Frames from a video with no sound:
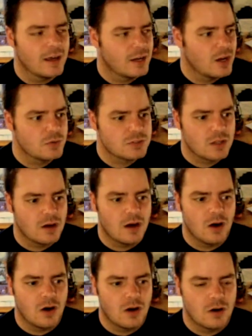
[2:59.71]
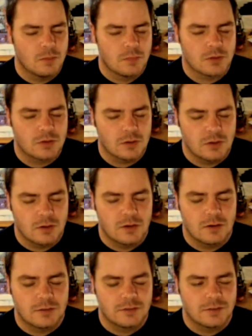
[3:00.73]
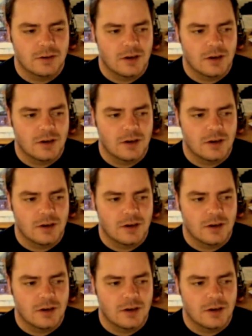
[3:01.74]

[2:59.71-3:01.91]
And I was like, "Oh my God."